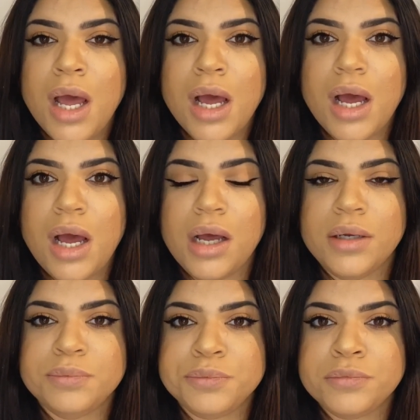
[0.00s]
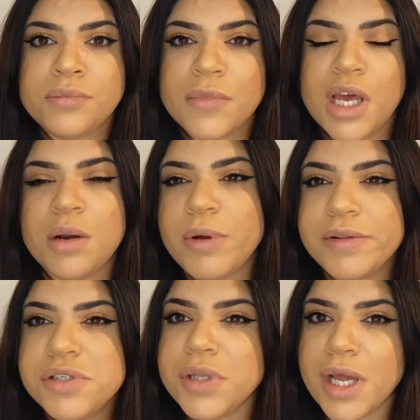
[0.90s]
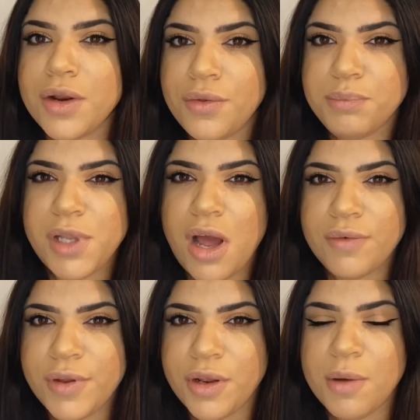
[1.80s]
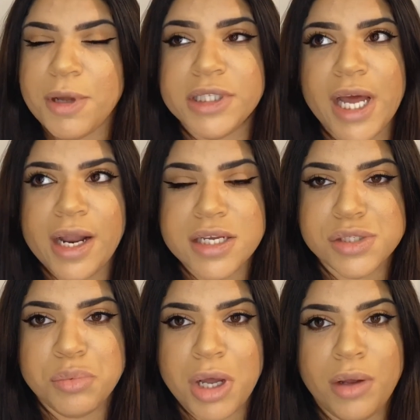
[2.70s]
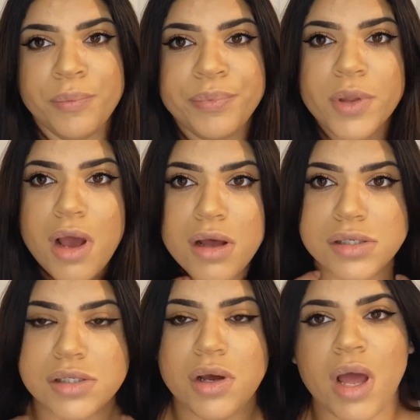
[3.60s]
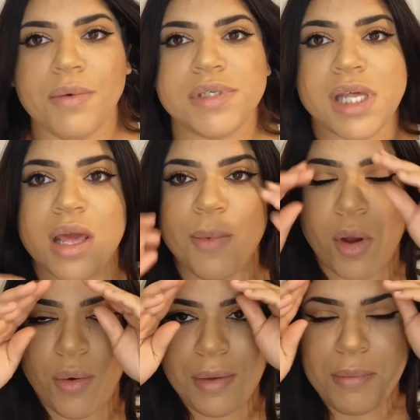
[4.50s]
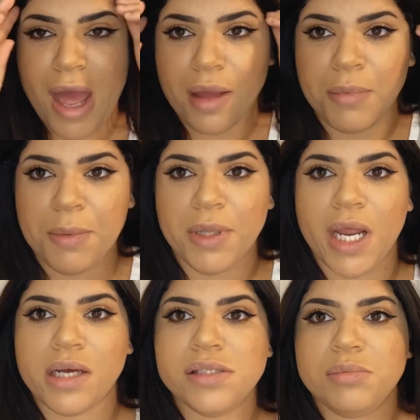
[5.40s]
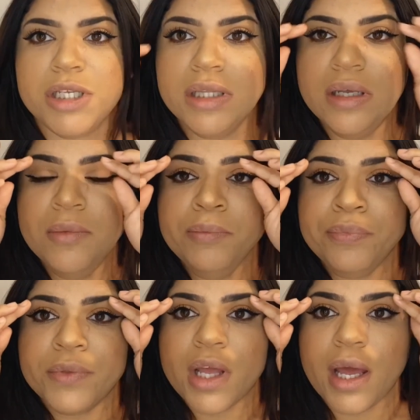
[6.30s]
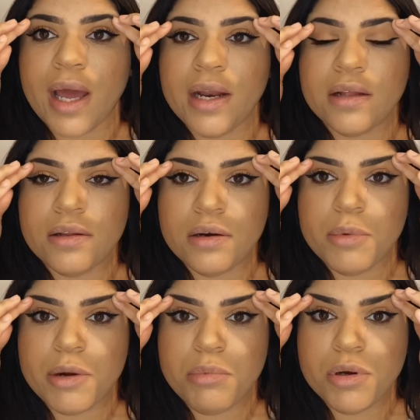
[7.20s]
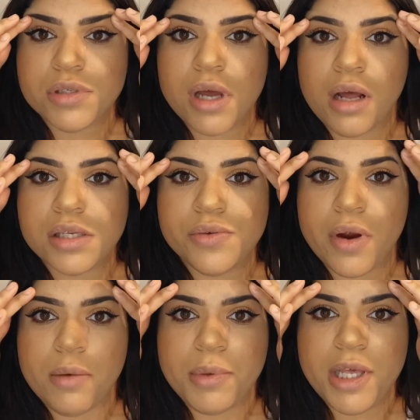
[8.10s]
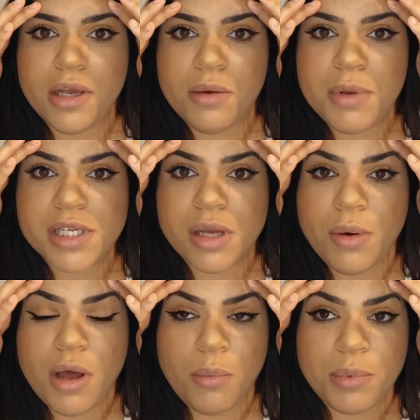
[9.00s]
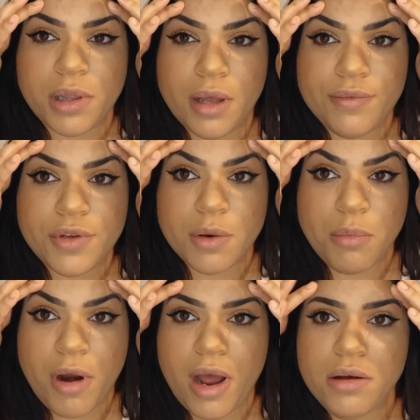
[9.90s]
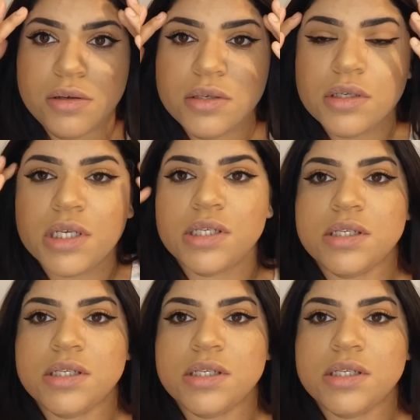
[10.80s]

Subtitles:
And I'll probably do like another vlog video about that as well. Also, I was thinking about going back maybe next month and getting a little bit of Botox for up here, because that will help lift your brows. Because